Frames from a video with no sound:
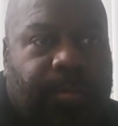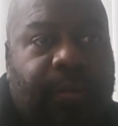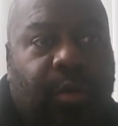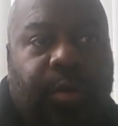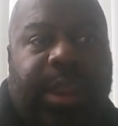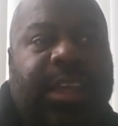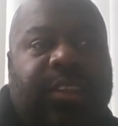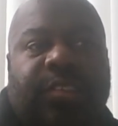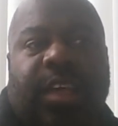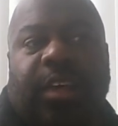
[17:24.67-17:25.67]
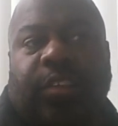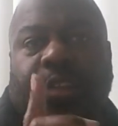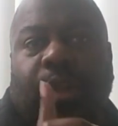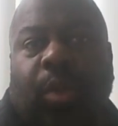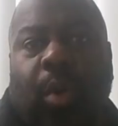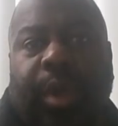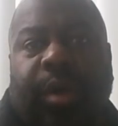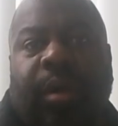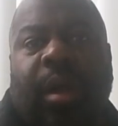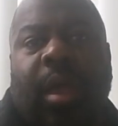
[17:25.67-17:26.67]
I've already discussed the
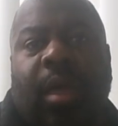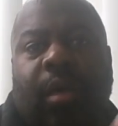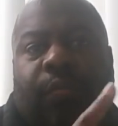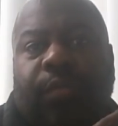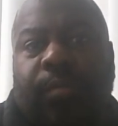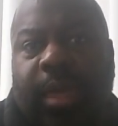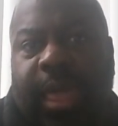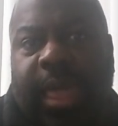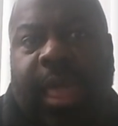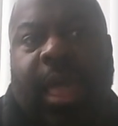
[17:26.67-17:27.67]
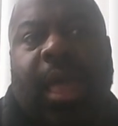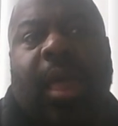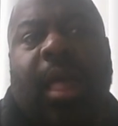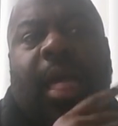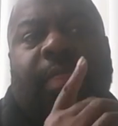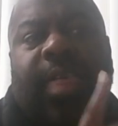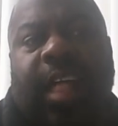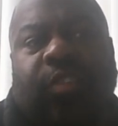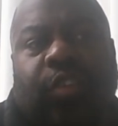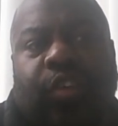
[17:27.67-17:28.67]
lawyer. For me,
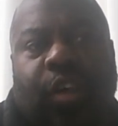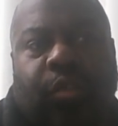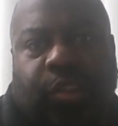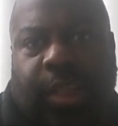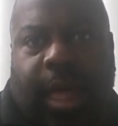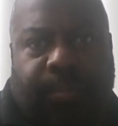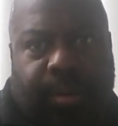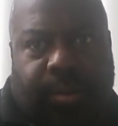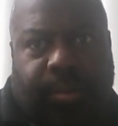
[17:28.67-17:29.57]
that's the showstopper.